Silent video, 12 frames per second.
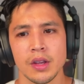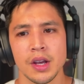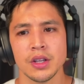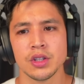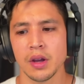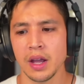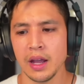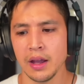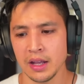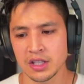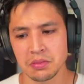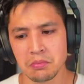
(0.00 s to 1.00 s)
So
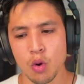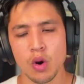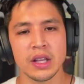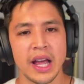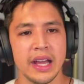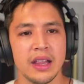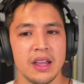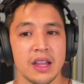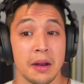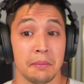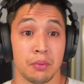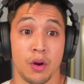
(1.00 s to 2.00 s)
it's more likely that
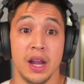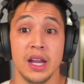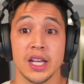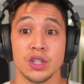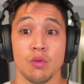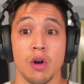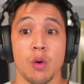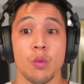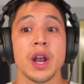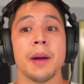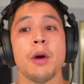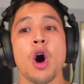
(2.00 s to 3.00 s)
I'm praying his will
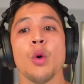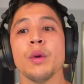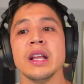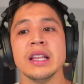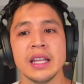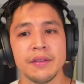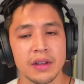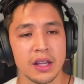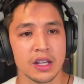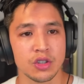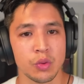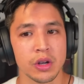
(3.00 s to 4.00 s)
when I'm already living
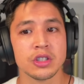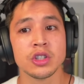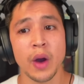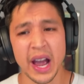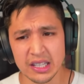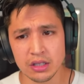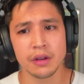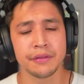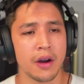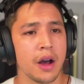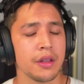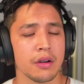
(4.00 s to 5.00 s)
his will. So ask your
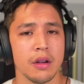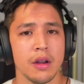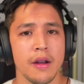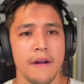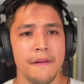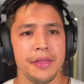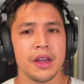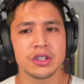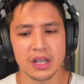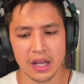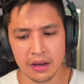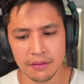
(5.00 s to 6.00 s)
Father. There's
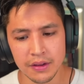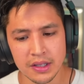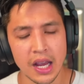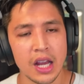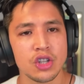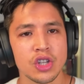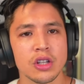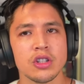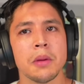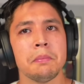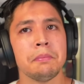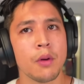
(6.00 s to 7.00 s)
an invitation
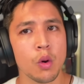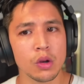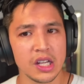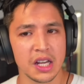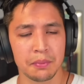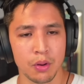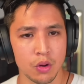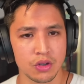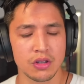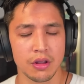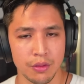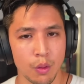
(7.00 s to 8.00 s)
to boldly
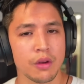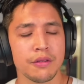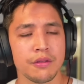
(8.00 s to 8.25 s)
approach the throne of